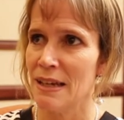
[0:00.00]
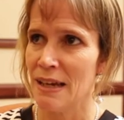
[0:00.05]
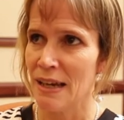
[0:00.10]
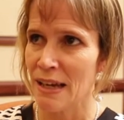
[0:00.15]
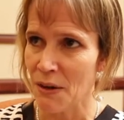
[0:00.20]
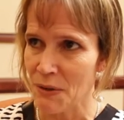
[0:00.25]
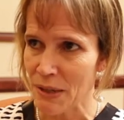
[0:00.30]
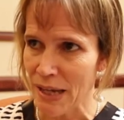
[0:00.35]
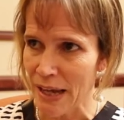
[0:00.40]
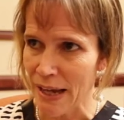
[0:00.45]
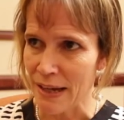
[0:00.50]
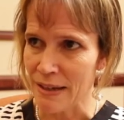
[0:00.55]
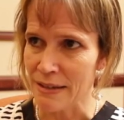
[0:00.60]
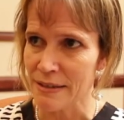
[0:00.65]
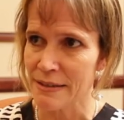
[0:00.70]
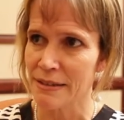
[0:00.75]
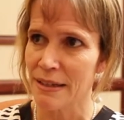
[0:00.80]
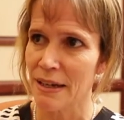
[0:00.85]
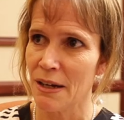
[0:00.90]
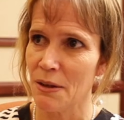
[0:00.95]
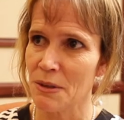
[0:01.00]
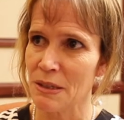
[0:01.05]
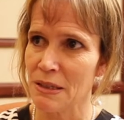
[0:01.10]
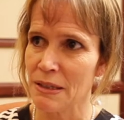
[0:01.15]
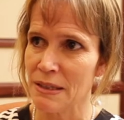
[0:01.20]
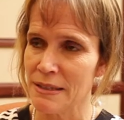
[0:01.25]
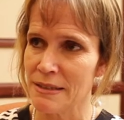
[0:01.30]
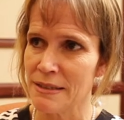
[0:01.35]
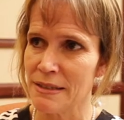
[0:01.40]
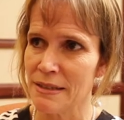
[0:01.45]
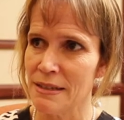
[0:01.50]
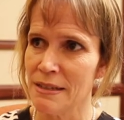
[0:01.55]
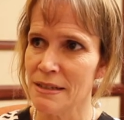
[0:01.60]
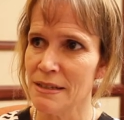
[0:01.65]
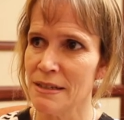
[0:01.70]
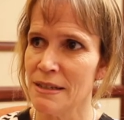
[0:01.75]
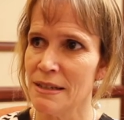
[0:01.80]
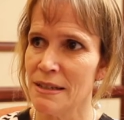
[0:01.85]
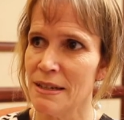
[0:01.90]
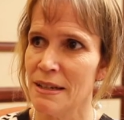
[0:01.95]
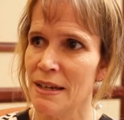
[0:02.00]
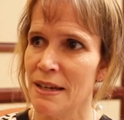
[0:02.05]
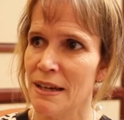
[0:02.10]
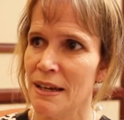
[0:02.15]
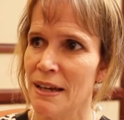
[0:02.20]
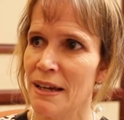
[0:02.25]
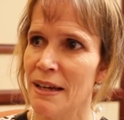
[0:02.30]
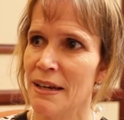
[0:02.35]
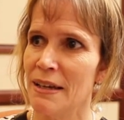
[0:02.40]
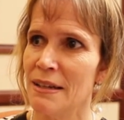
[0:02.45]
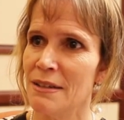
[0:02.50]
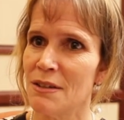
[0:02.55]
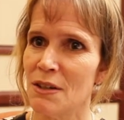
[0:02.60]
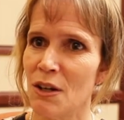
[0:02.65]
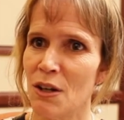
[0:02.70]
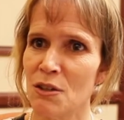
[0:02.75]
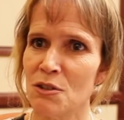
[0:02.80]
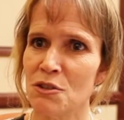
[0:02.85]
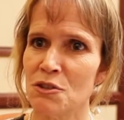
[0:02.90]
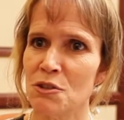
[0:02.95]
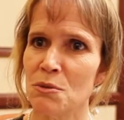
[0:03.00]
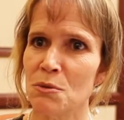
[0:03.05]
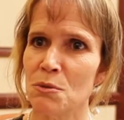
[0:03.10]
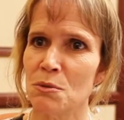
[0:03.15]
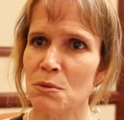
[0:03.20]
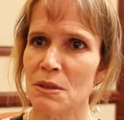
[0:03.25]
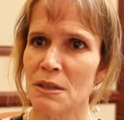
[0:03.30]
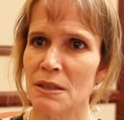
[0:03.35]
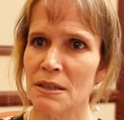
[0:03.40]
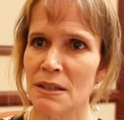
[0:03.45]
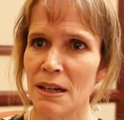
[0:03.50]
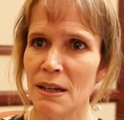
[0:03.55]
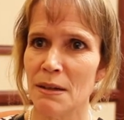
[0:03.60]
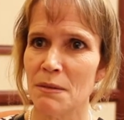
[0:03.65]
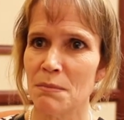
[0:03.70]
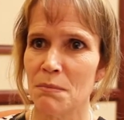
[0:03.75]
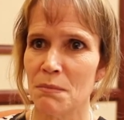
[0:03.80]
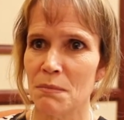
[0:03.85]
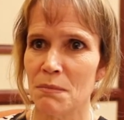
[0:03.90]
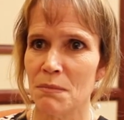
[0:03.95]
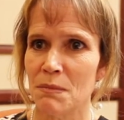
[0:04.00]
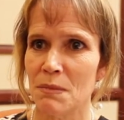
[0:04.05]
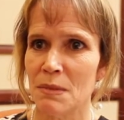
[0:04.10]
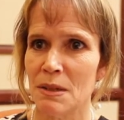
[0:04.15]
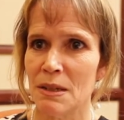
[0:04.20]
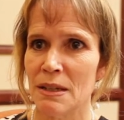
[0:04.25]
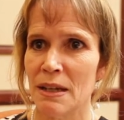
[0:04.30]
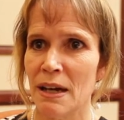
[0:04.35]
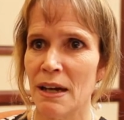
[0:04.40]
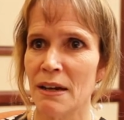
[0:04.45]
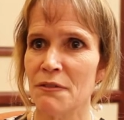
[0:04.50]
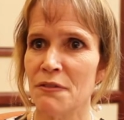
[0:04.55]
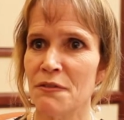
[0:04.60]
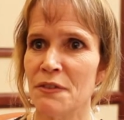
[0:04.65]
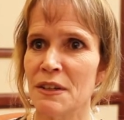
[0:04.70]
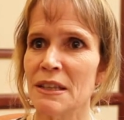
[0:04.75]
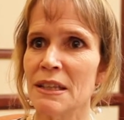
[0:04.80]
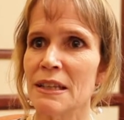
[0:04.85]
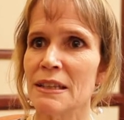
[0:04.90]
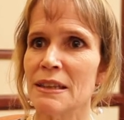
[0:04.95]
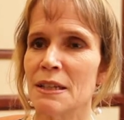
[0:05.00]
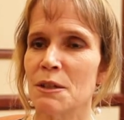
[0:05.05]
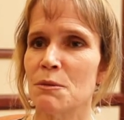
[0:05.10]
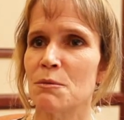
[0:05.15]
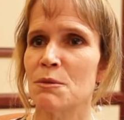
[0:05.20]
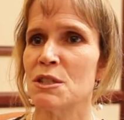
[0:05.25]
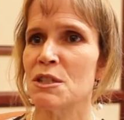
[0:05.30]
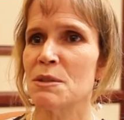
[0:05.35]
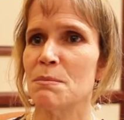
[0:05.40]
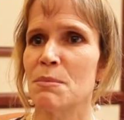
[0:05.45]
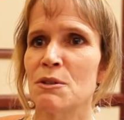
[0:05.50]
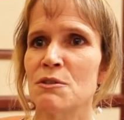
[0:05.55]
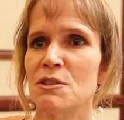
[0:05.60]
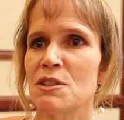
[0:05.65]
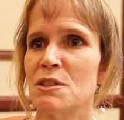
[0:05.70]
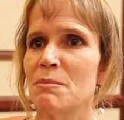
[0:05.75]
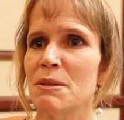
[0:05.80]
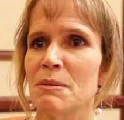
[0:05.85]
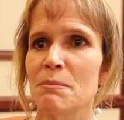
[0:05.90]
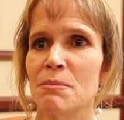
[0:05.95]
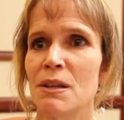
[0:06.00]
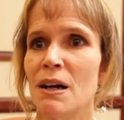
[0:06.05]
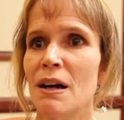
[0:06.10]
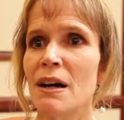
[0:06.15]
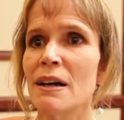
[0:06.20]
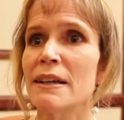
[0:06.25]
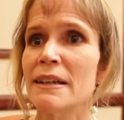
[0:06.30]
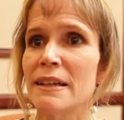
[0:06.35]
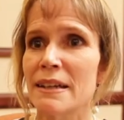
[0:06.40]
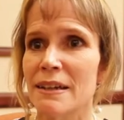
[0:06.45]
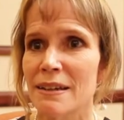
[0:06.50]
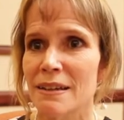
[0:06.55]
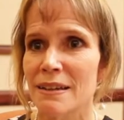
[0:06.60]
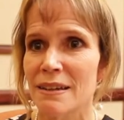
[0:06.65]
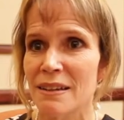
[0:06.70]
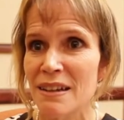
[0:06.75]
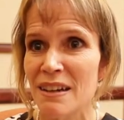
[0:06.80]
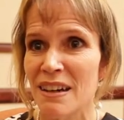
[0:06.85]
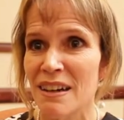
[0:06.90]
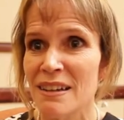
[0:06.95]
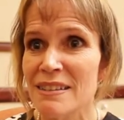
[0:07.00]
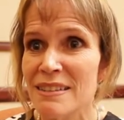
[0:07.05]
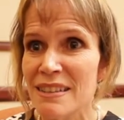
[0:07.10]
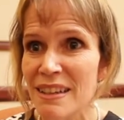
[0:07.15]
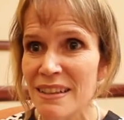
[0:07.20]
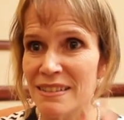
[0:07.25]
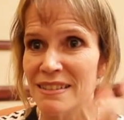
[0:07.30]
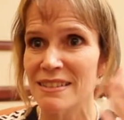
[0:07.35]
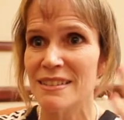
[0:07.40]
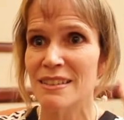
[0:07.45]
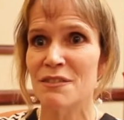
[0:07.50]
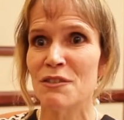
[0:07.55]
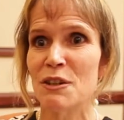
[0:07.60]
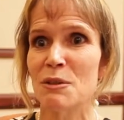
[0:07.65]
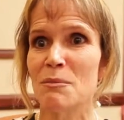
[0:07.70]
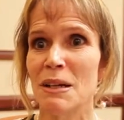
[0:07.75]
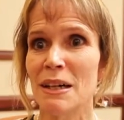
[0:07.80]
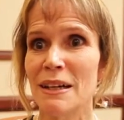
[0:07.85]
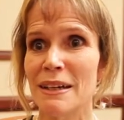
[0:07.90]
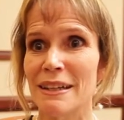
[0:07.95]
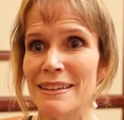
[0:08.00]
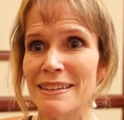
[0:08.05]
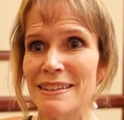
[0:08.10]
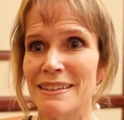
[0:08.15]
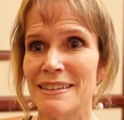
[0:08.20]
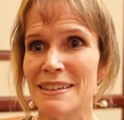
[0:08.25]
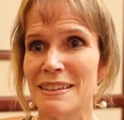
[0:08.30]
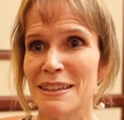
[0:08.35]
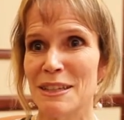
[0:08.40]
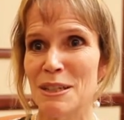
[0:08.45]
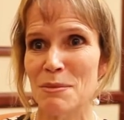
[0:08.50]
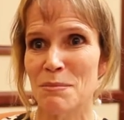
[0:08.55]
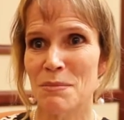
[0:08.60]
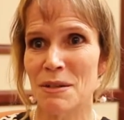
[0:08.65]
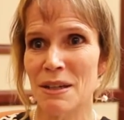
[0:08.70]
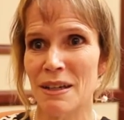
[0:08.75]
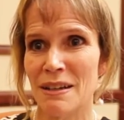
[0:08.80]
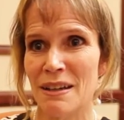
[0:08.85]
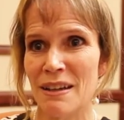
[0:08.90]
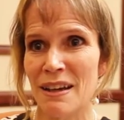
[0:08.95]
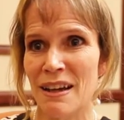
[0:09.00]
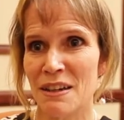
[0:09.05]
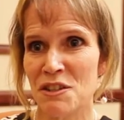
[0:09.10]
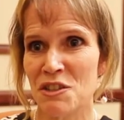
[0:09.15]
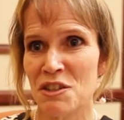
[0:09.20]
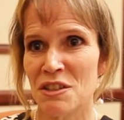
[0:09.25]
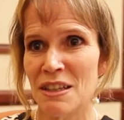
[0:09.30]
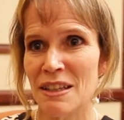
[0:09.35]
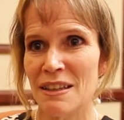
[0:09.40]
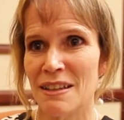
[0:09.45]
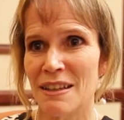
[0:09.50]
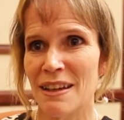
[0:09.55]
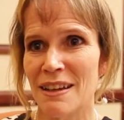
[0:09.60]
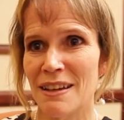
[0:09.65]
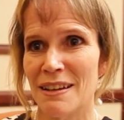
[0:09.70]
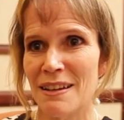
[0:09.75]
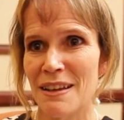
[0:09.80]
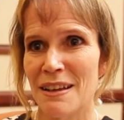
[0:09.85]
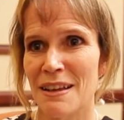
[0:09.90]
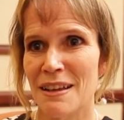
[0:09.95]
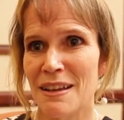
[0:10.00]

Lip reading: how to listen, and also not feeling like we're supposed to be blocking the contents of our mind, but actually that